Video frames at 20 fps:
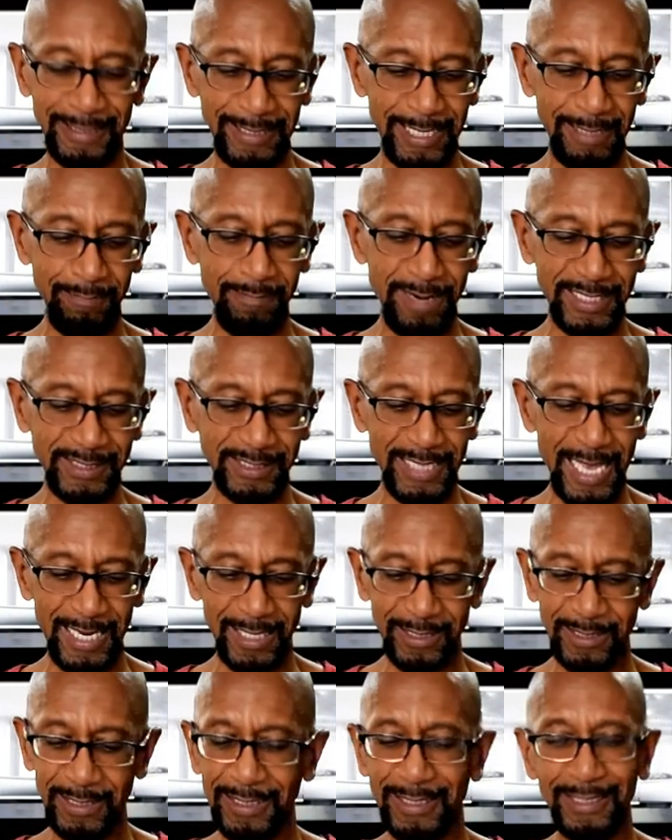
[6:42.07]
in my
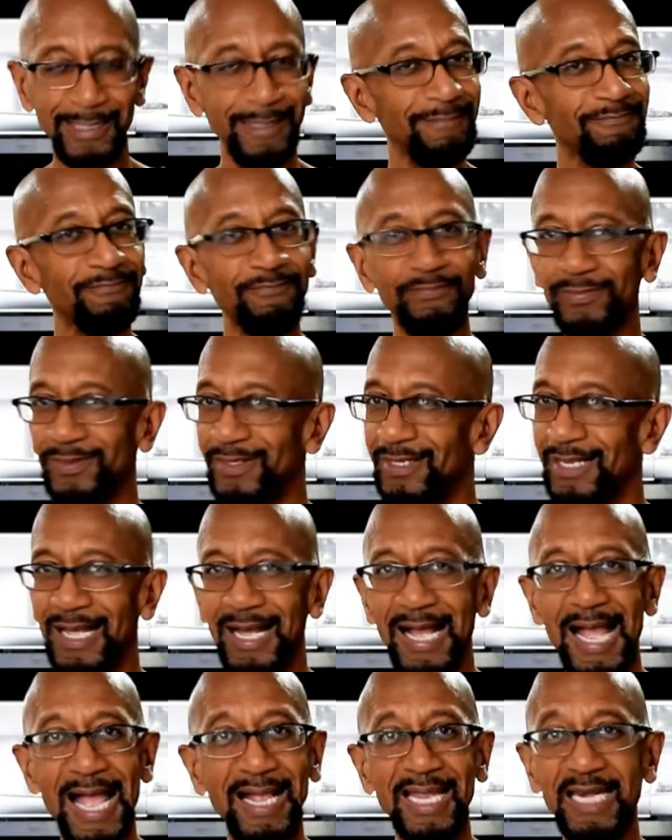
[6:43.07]
salad.
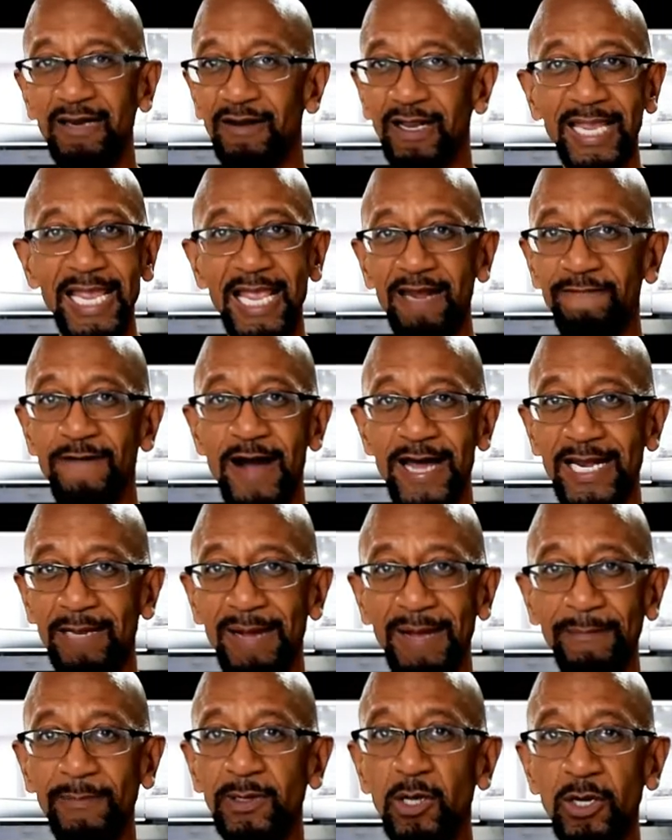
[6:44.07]
I can't find them.
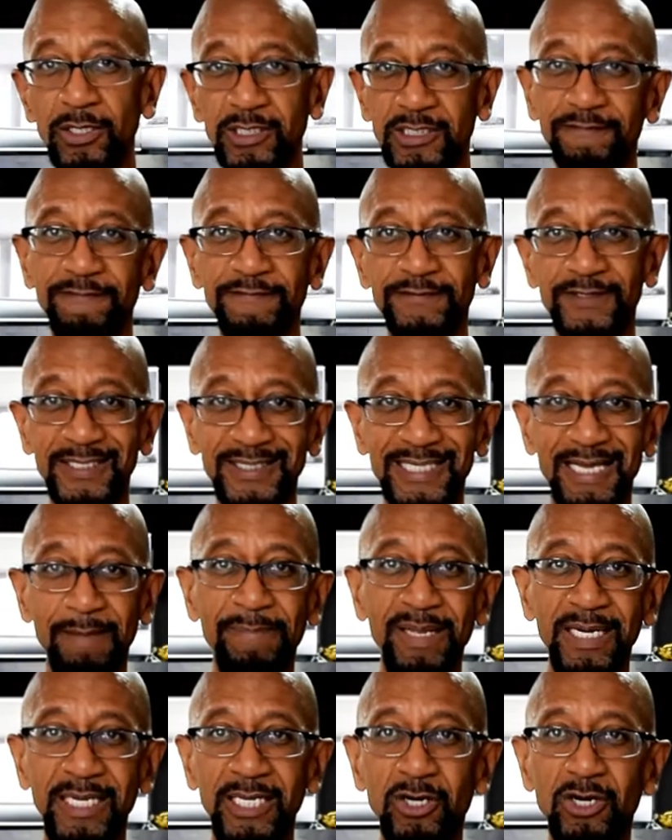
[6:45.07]
I've looked since I've
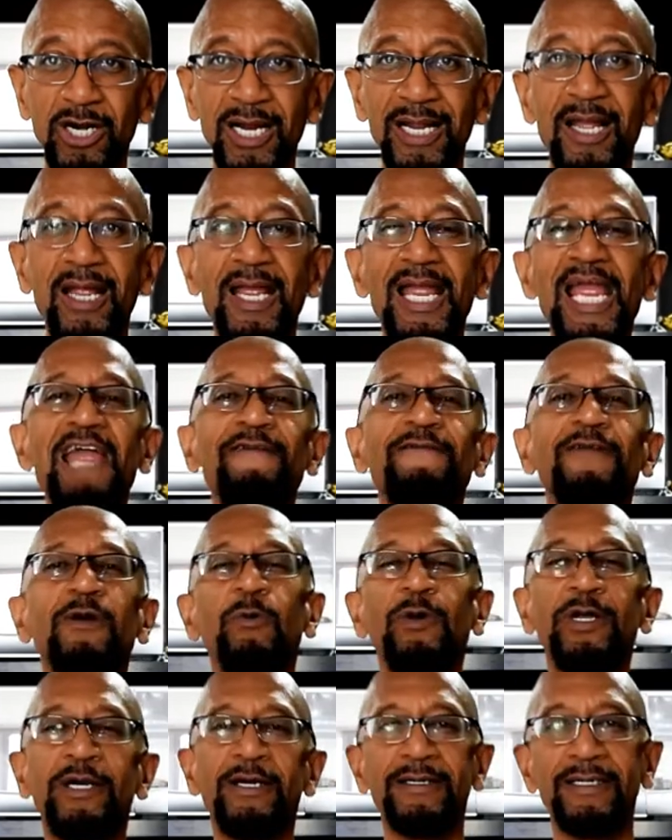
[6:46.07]
been here
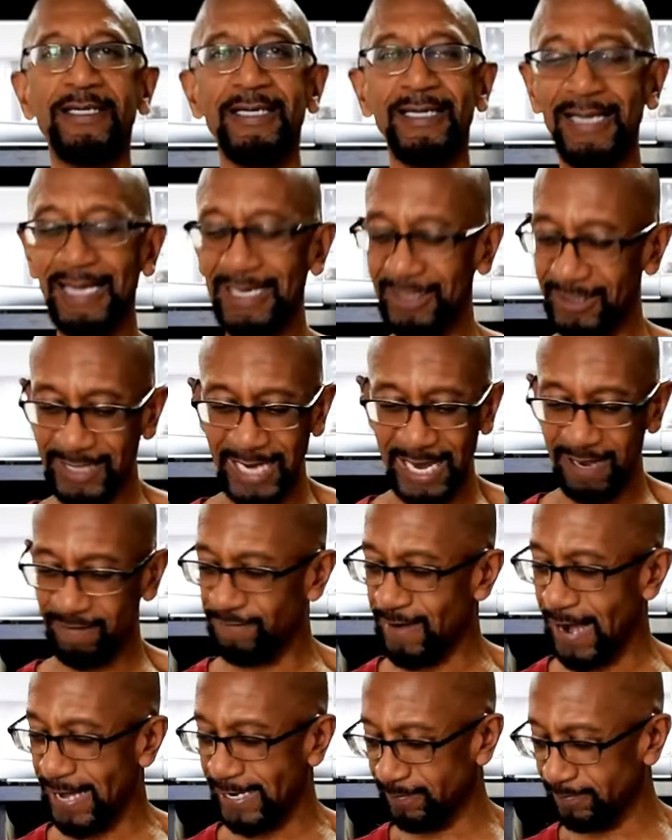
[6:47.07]
everywhere. I just can't
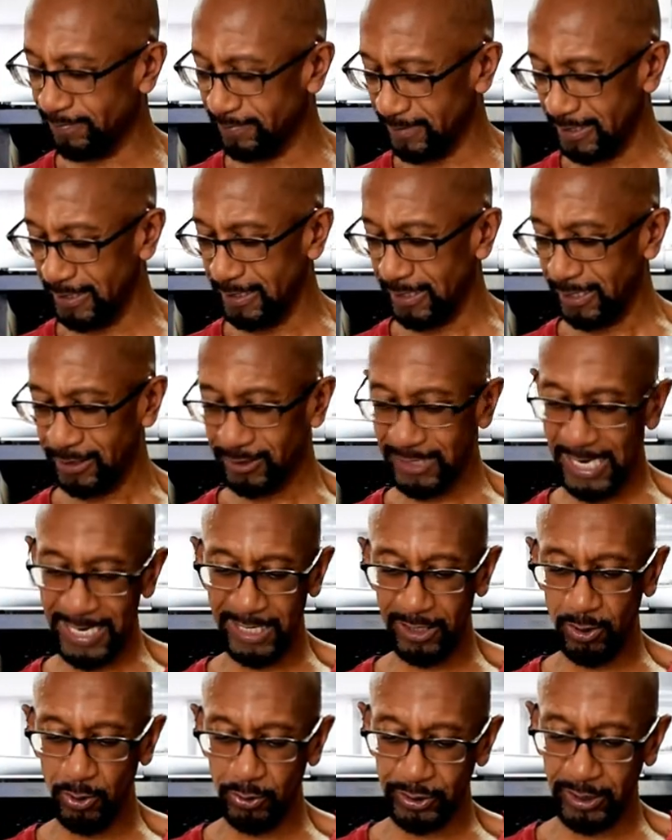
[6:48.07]
find them. So I
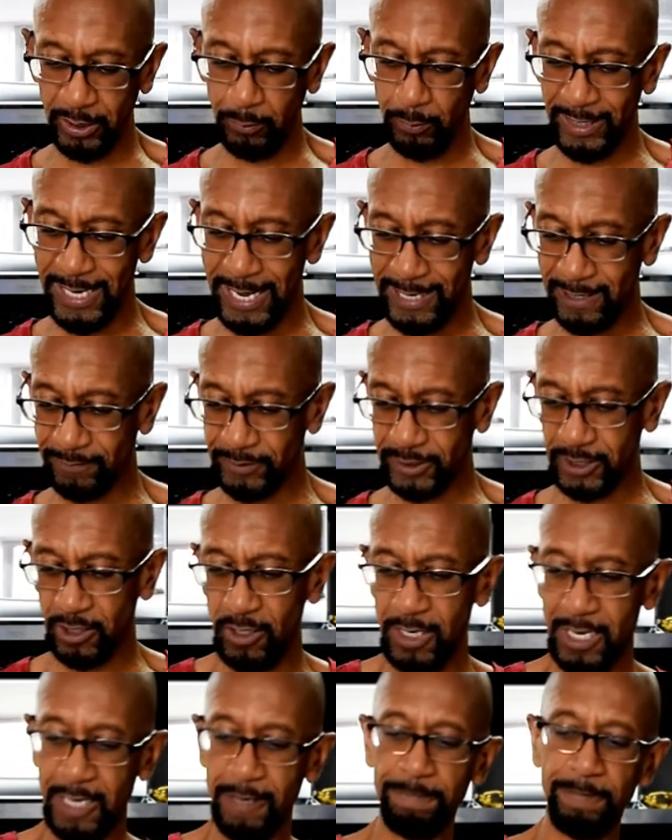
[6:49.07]
get used to eat without them.
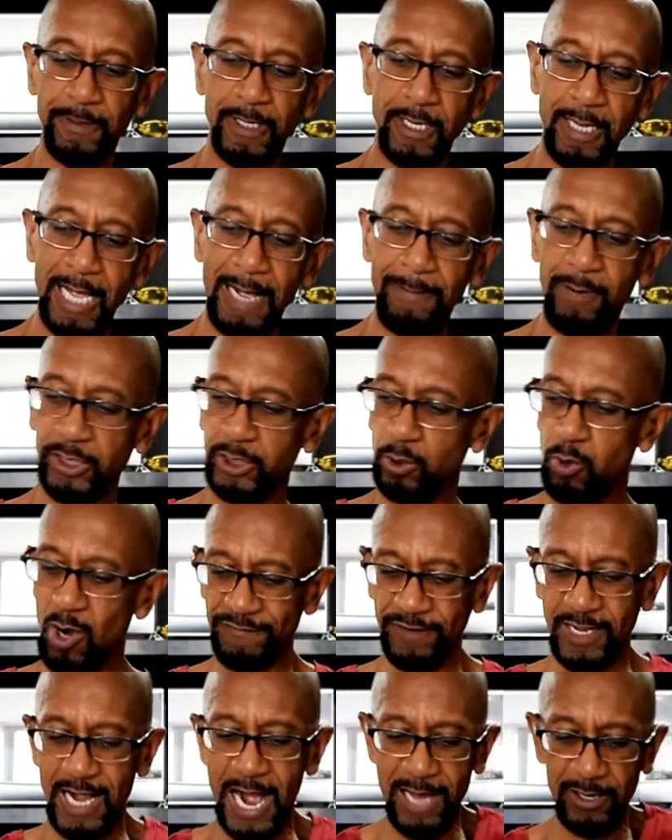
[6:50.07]
So I bought two
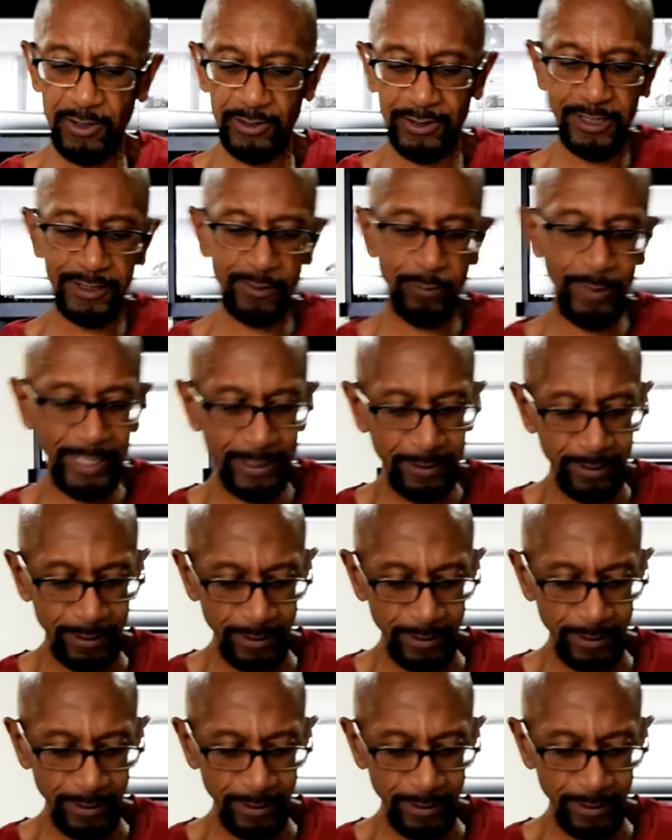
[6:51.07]
avocados this week.